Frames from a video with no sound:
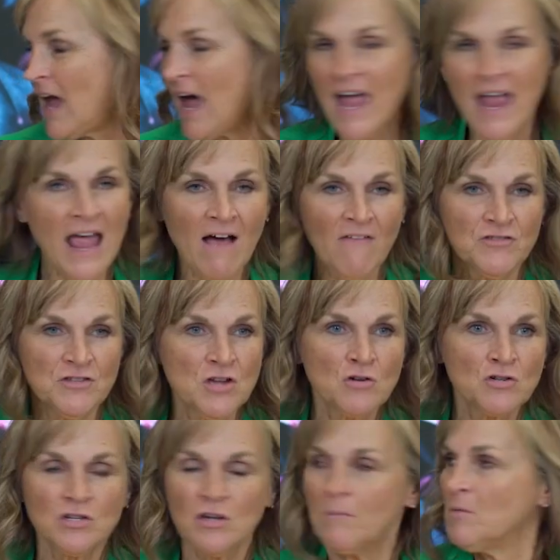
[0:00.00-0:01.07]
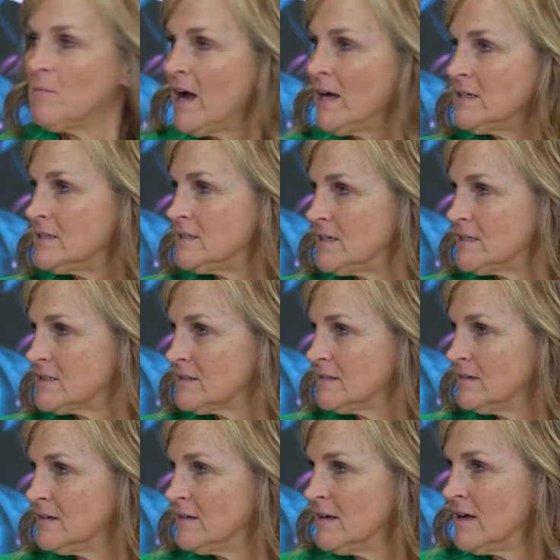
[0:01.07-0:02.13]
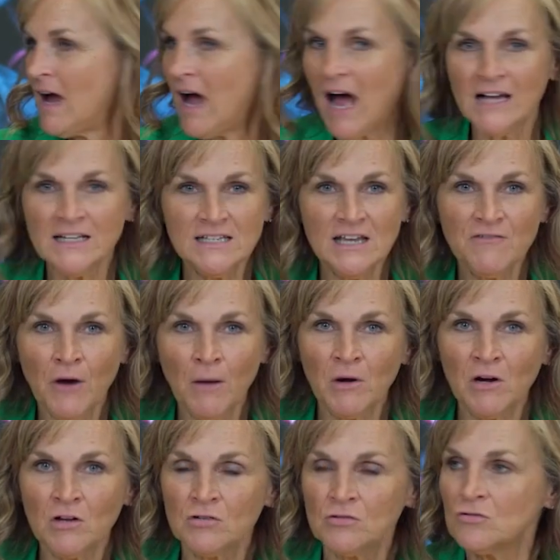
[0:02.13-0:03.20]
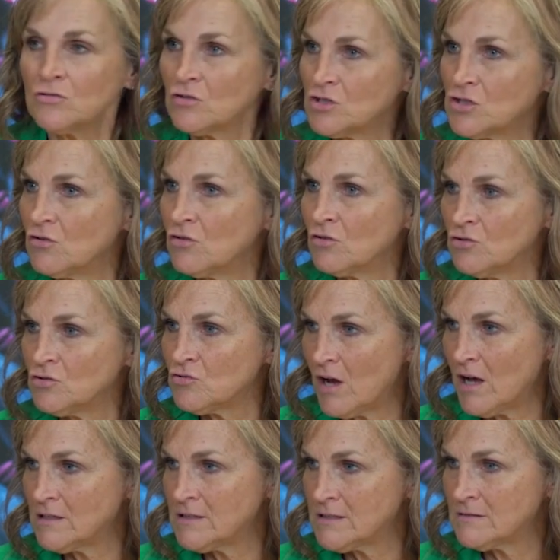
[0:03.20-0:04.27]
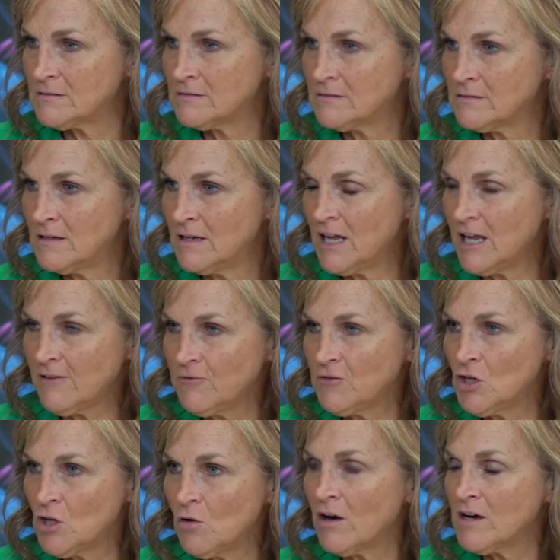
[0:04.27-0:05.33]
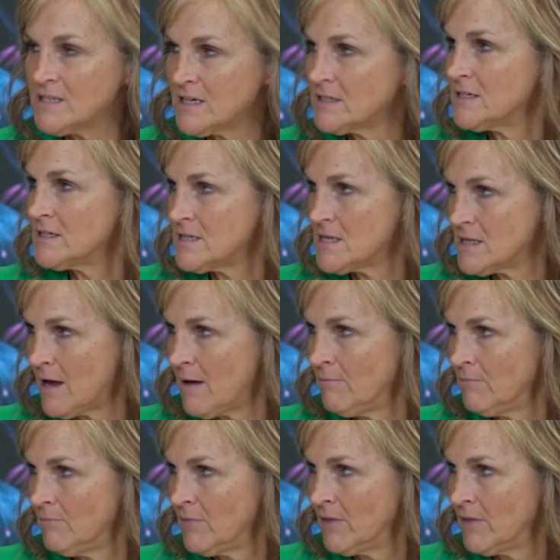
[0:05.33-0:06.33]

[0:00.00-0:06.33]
hold opposing views. I have no double-mindedness. Yeah. I say pharmaceutical drugs. If you are addicted to them,